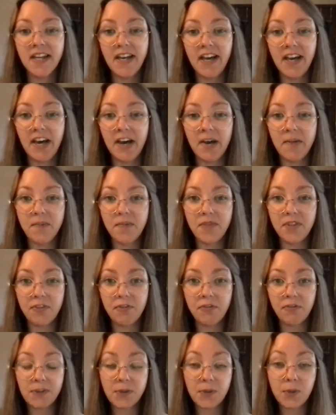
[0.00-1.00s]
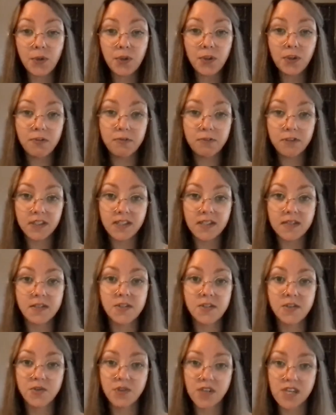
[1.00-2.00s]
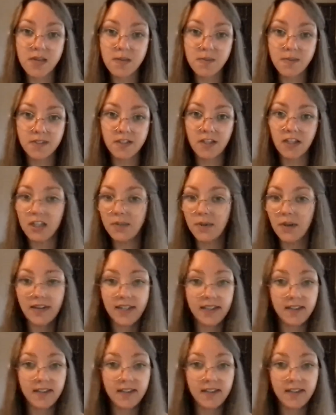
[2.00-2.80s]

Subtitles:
The fuel for this stream is all about